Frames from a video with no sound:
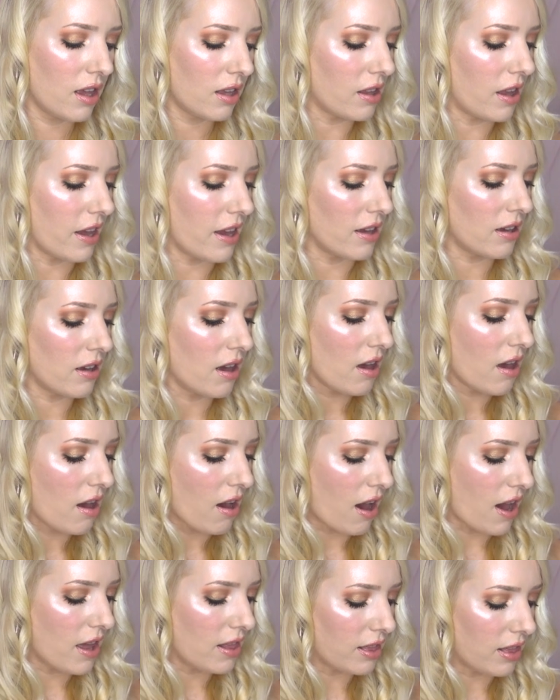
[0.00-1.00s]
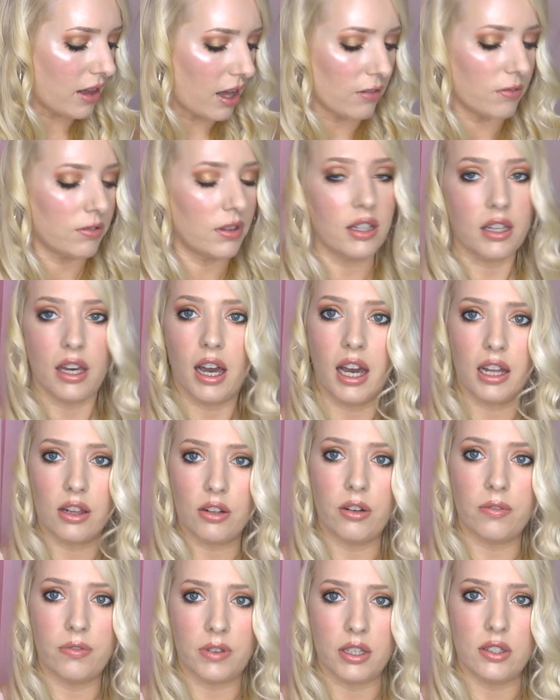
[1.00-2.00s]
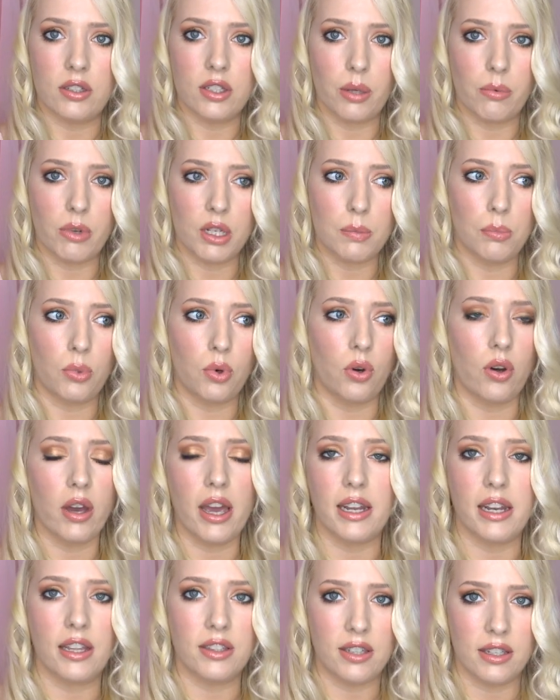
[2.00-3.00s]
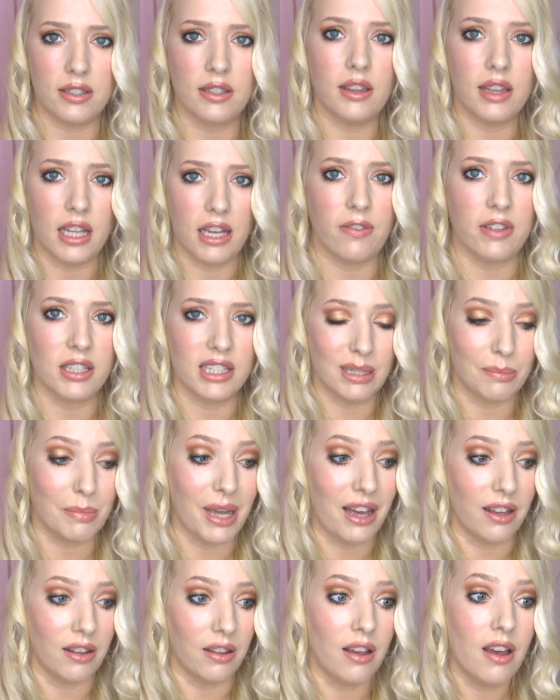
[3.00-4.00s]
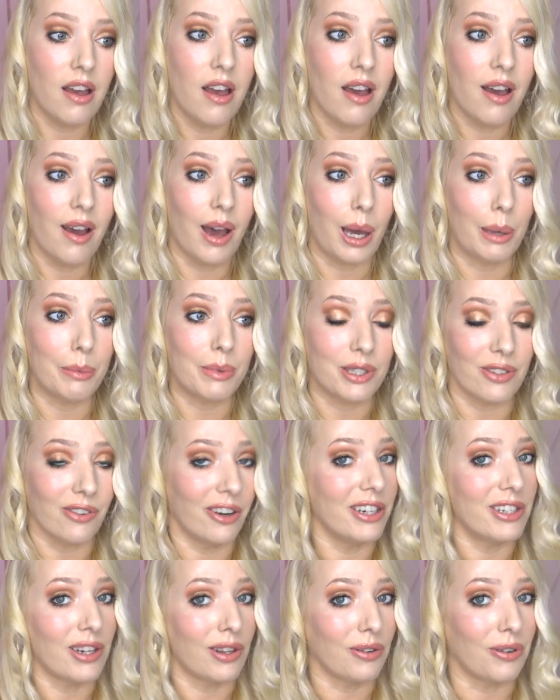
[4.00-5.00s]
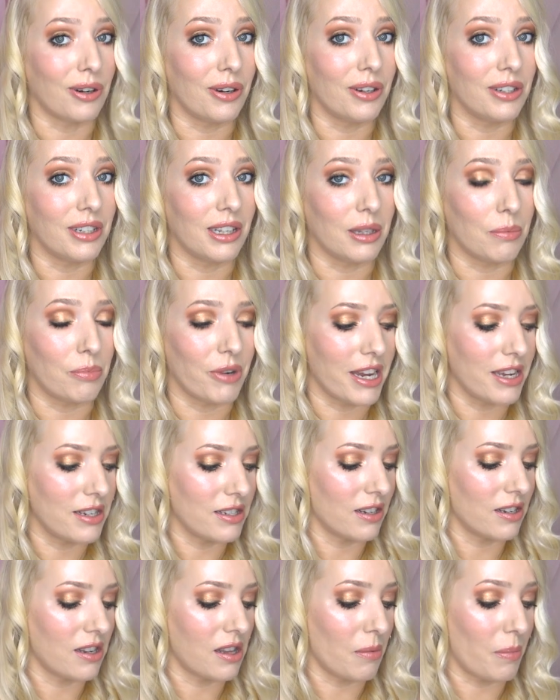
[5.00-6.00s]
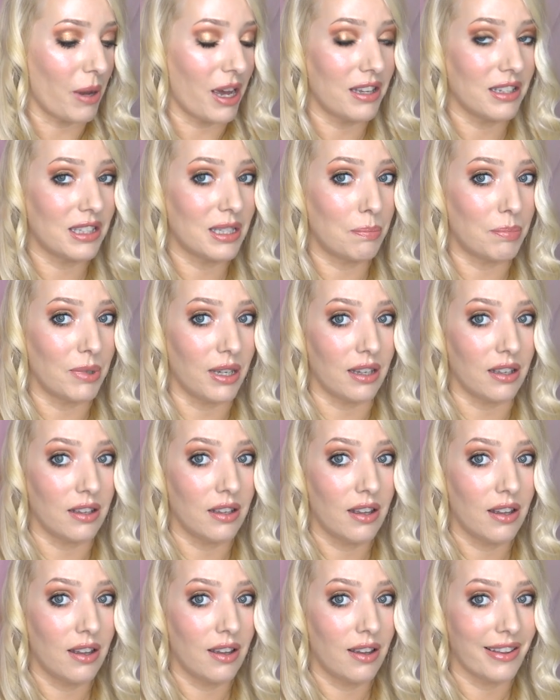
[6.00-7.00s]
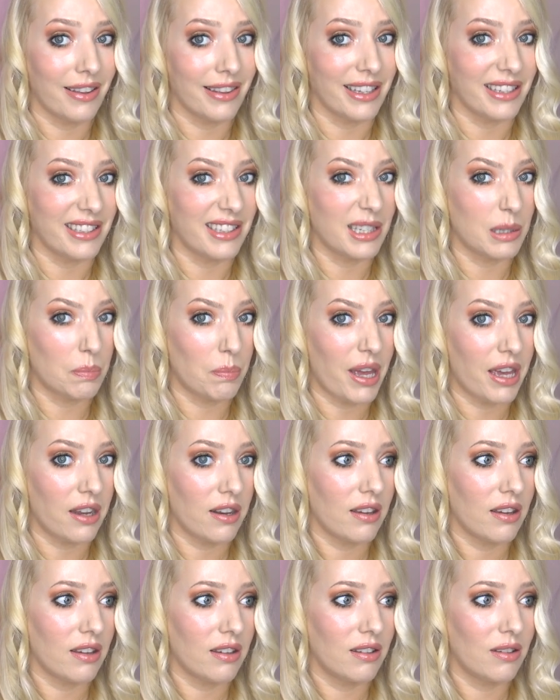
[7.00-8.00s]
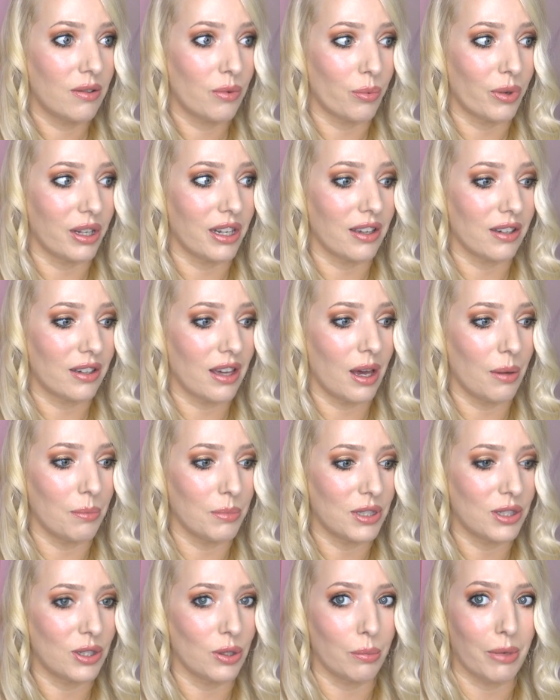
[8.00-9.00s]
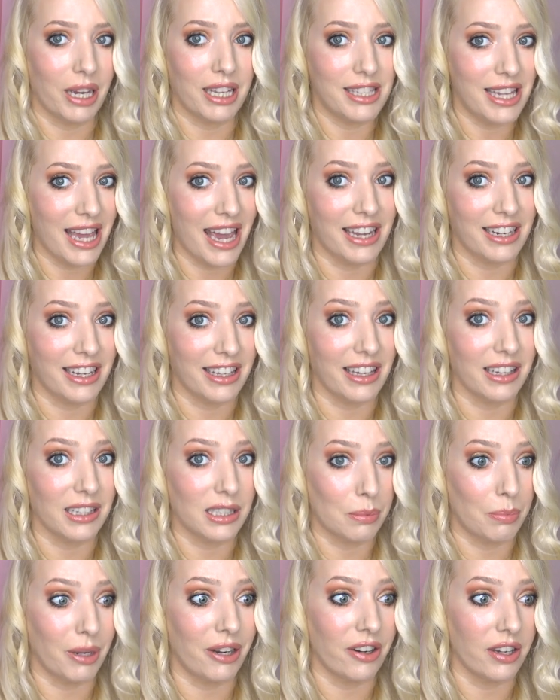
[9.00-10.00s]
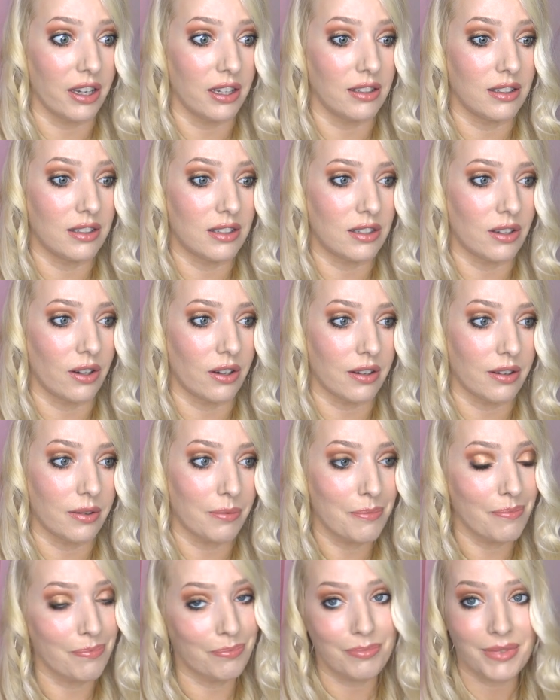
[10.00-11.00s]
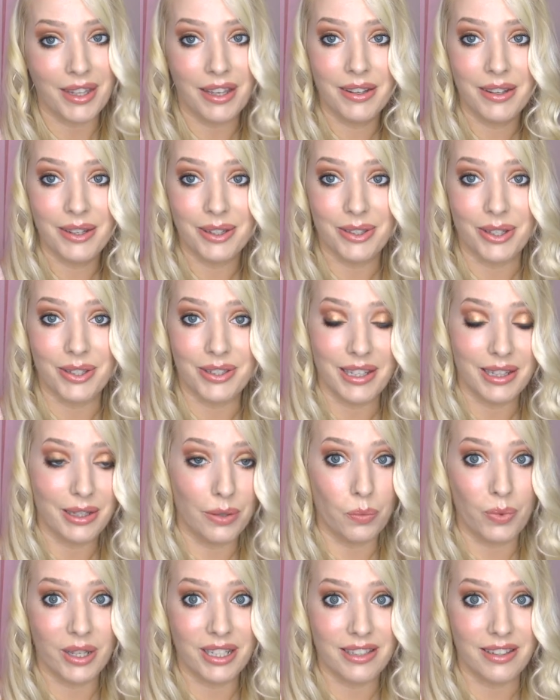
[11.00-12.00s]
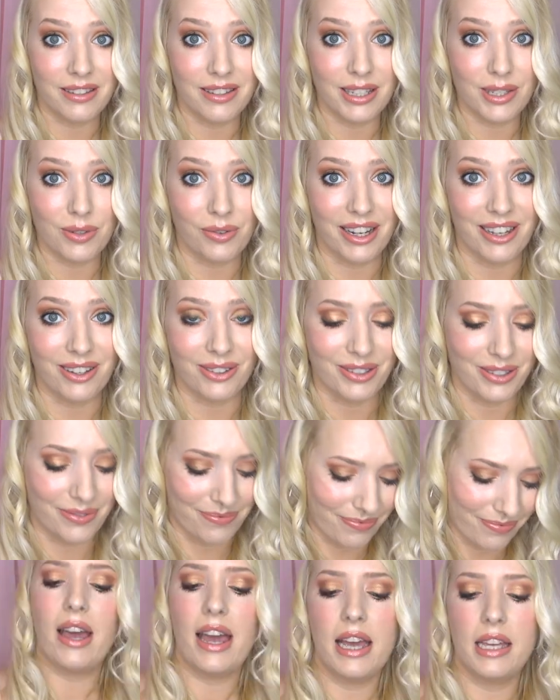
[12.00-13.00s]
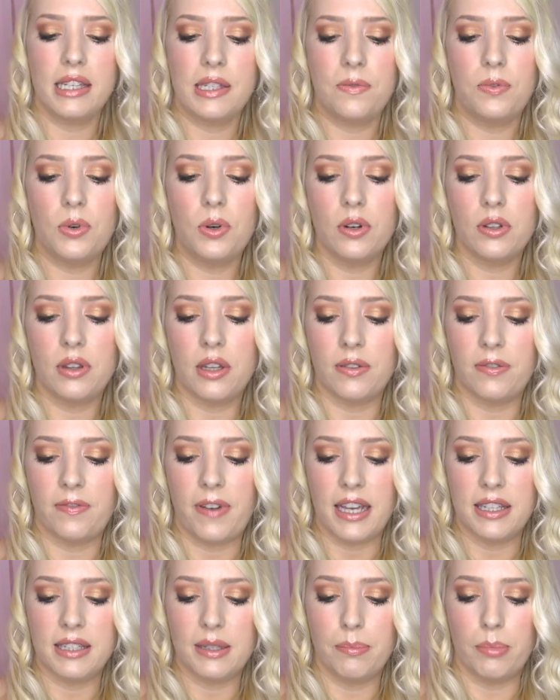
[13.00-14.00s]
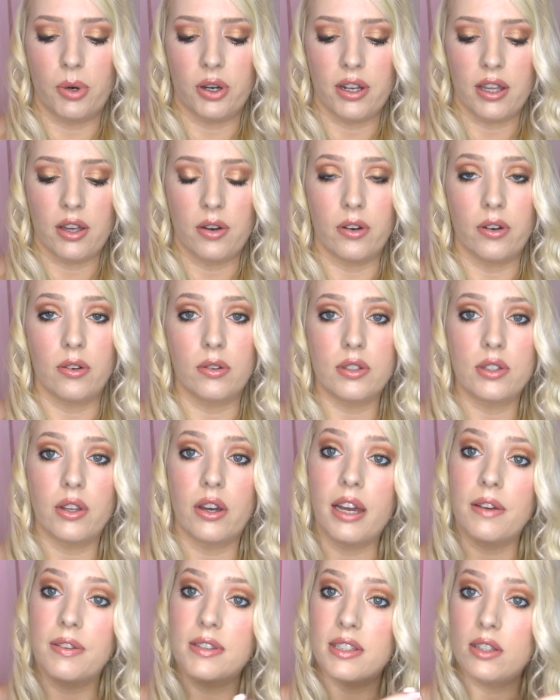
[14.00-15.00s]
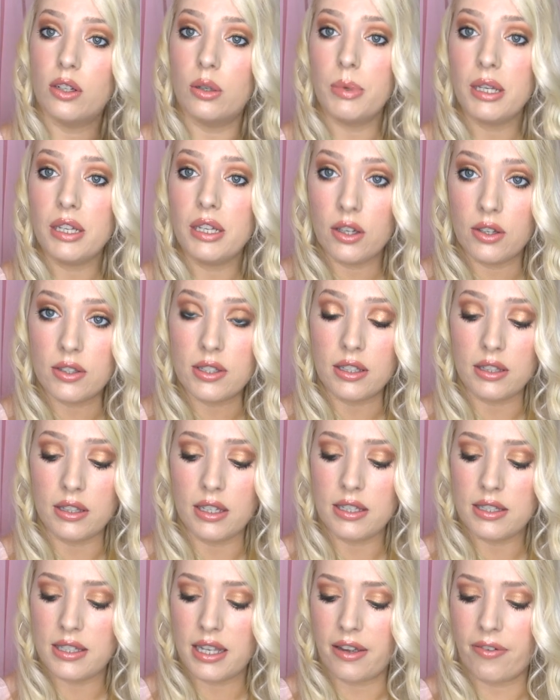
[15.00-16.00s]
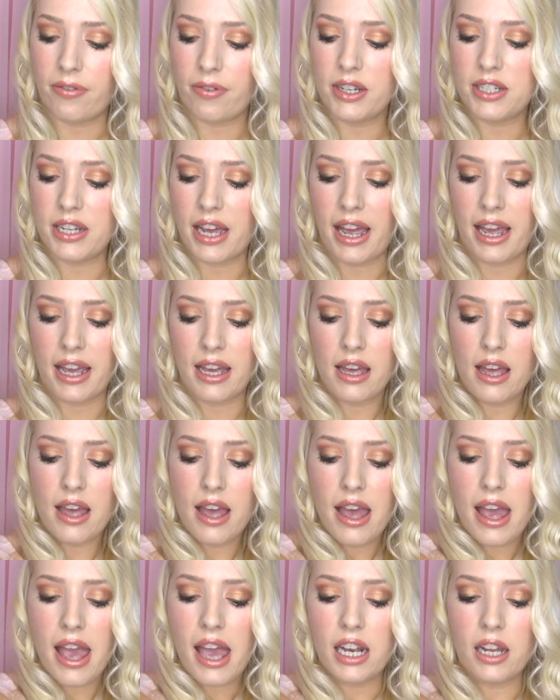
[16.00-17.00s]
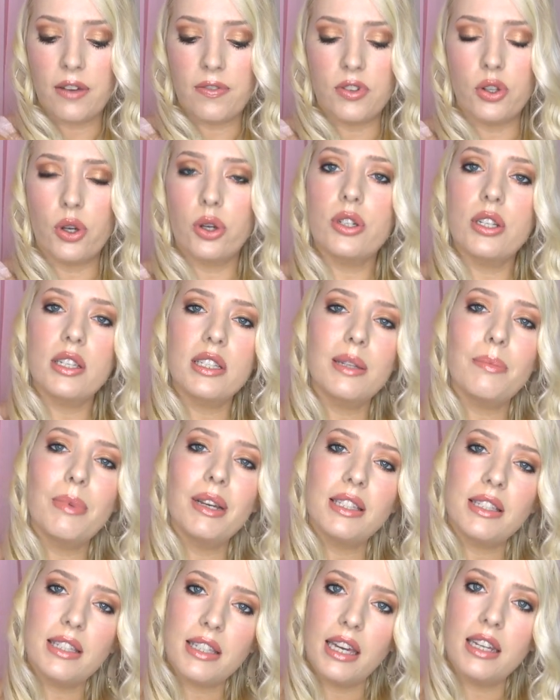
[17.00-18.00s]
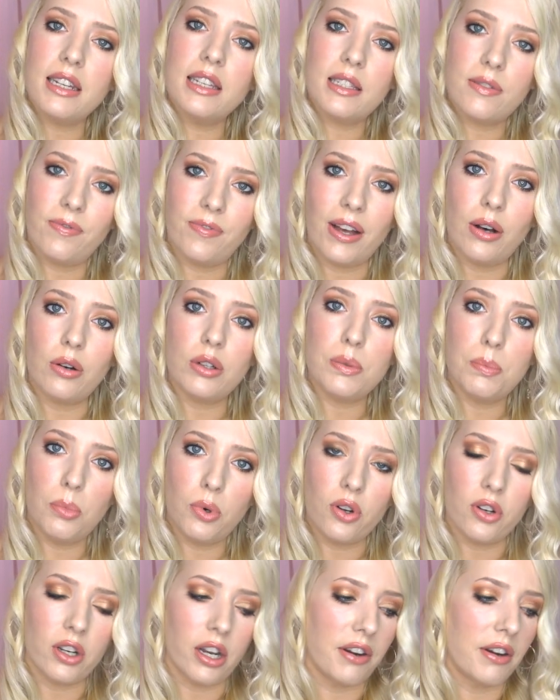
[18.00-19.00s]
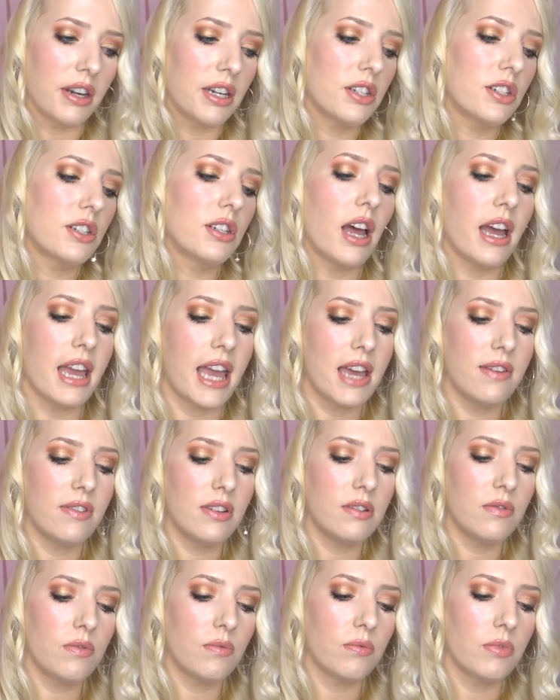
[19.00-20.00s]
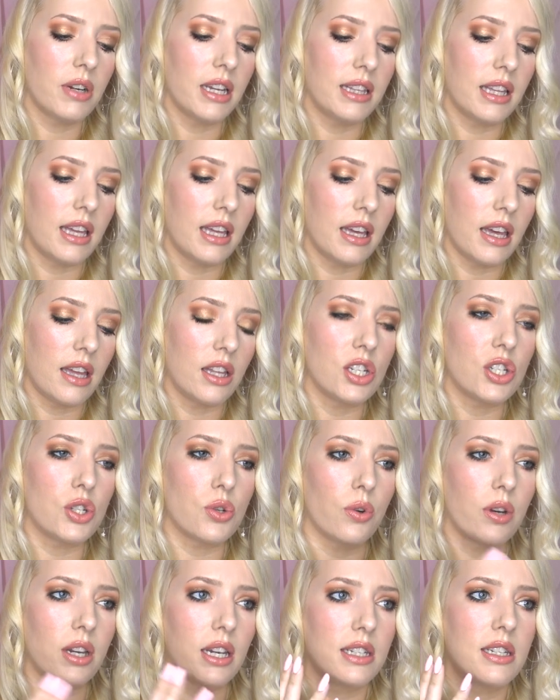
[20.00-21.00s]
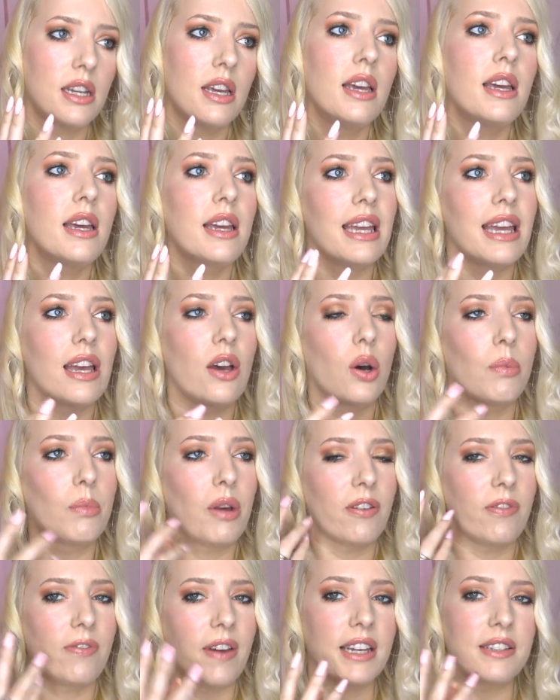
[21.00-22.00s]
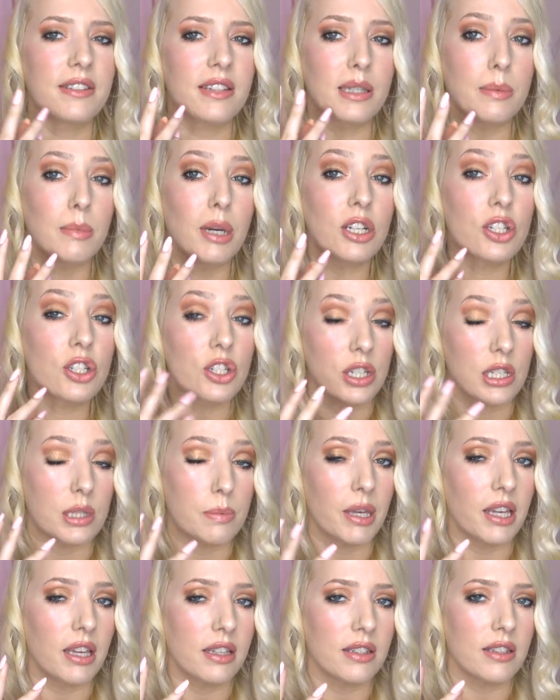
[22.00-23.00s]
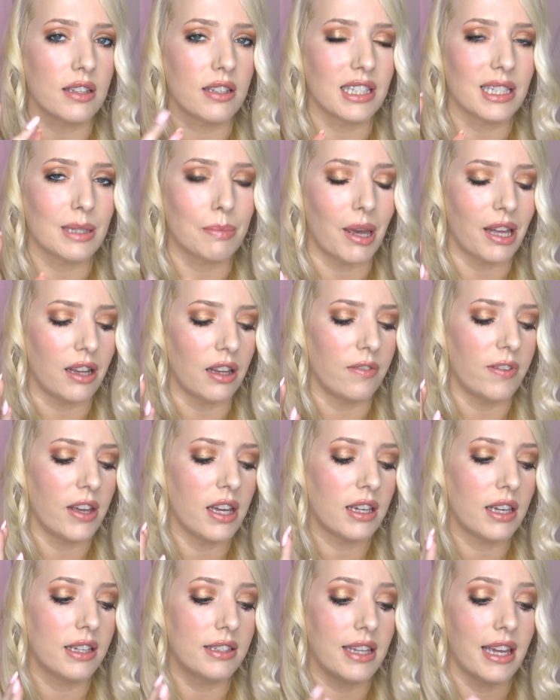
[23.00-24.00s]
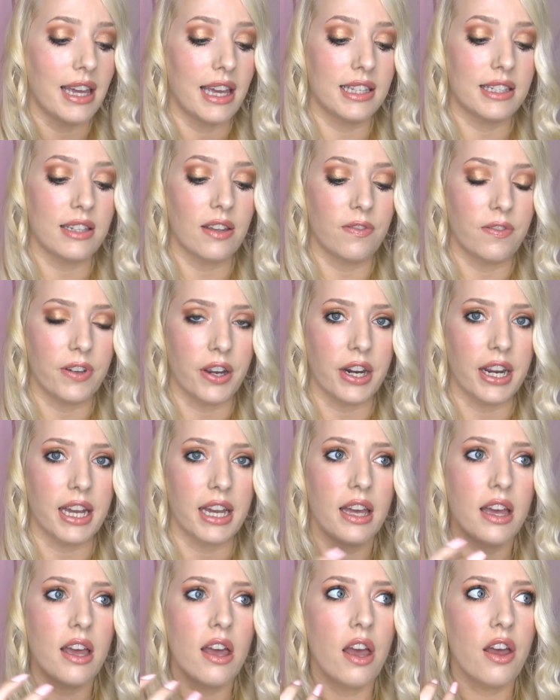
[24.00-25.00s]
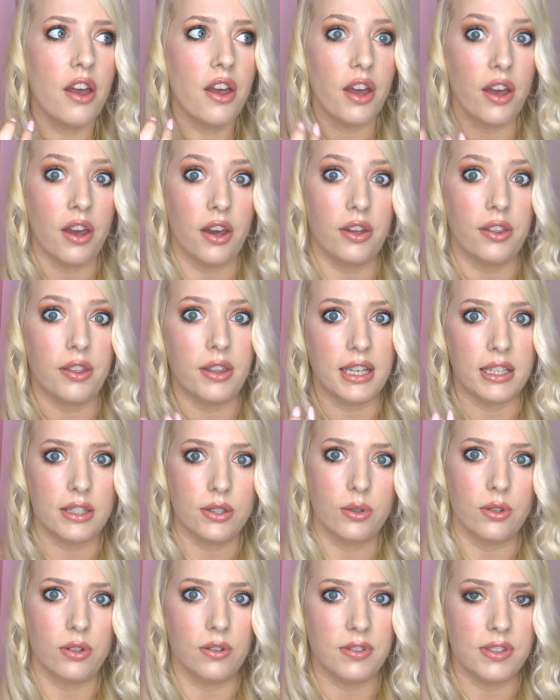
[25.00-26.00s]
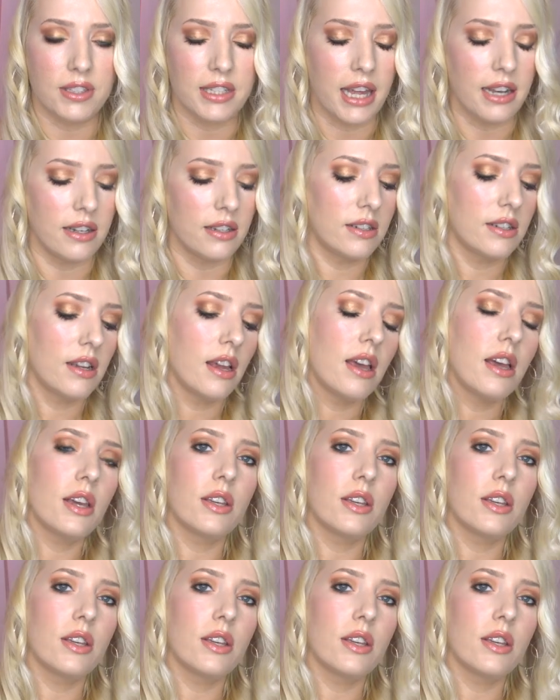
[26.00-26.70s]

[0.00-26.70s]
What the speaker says: Like, I love the color of this so much more, and it doesn't leave a smell. I'm sorry to throw another brand under the bus, but this is better when it comes to my tanning experience. So New Zealand wins in this round. As for the face and body oil, so I've still using this every day and I've noticed that my skin has felt more nourished. I haven't really enjoyed it on my face as much just because of the smell of it, because it is a very earthy sort of scent.